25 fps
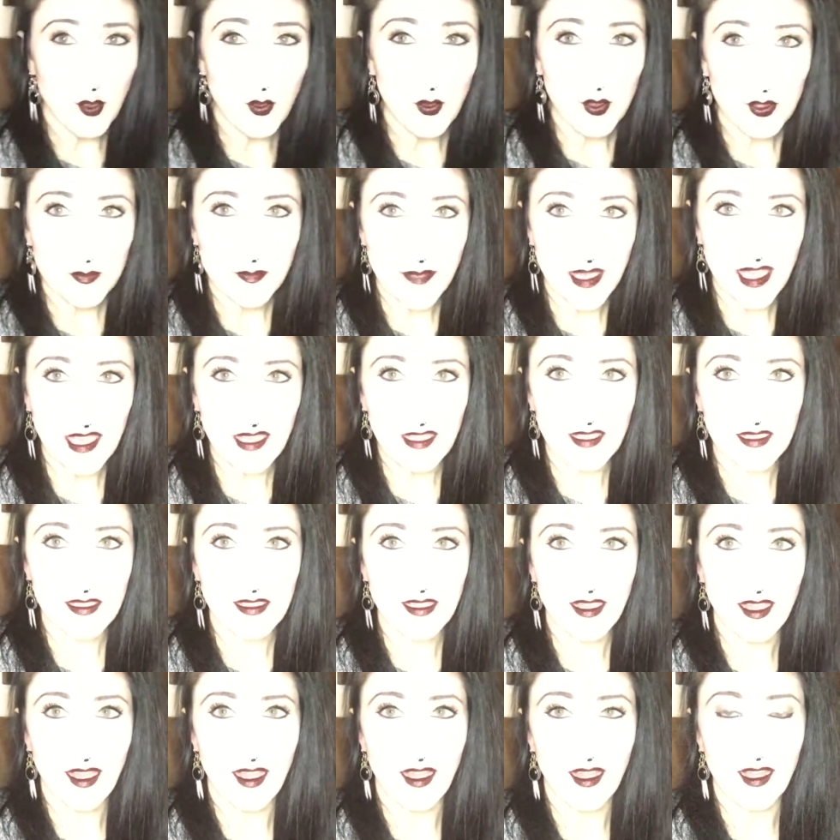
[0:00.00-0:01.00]
told
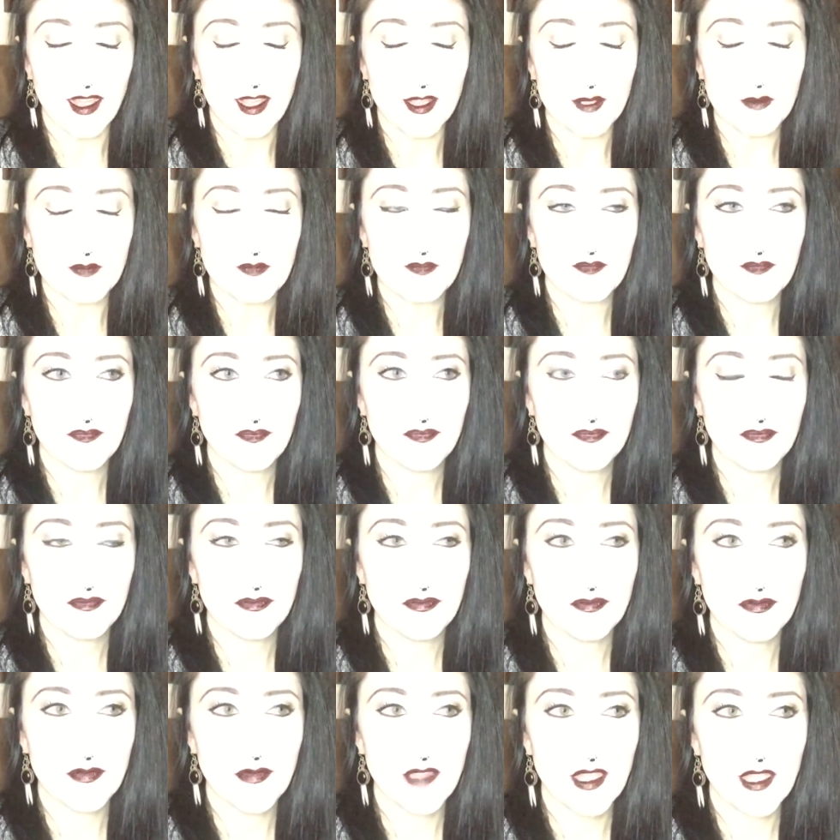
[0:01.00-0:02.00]
me, um,
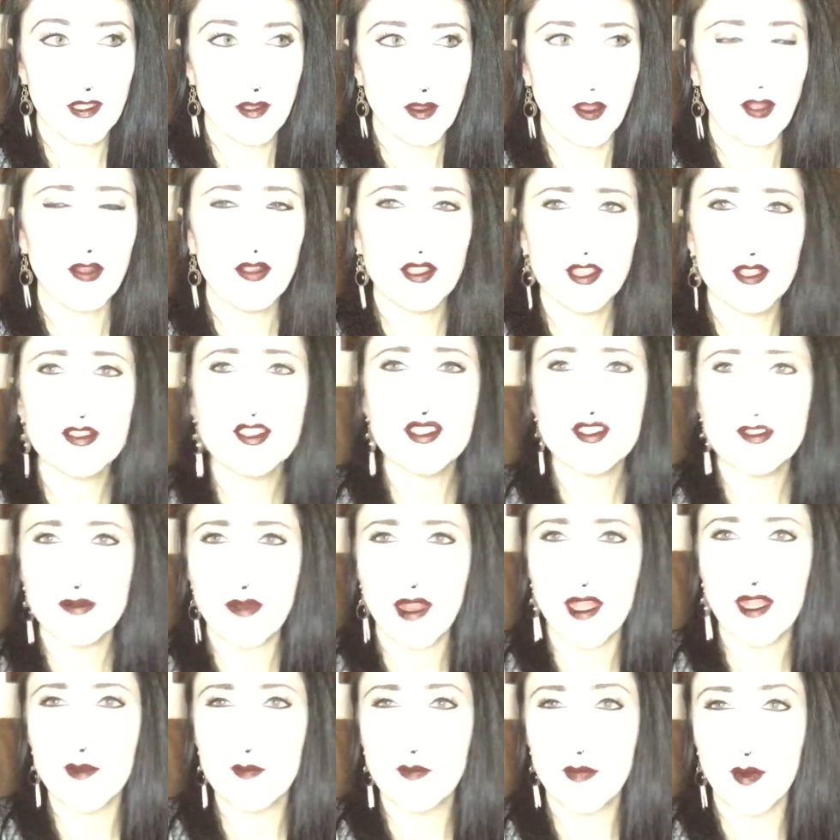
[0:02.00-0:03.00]
you know, oh, you should
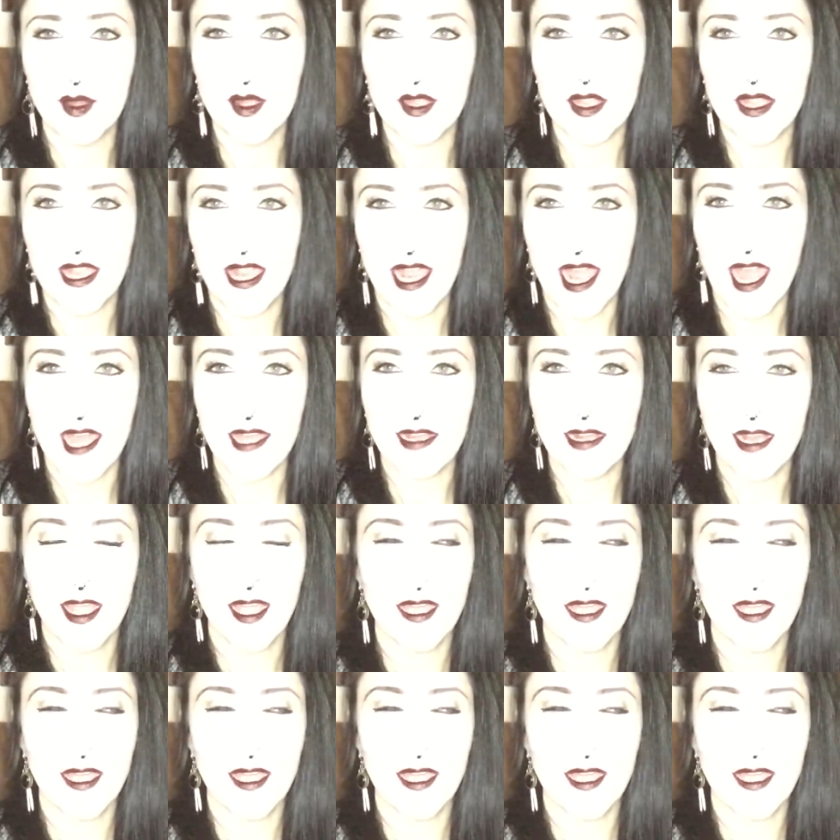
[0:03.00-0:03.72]
write a book, Kat.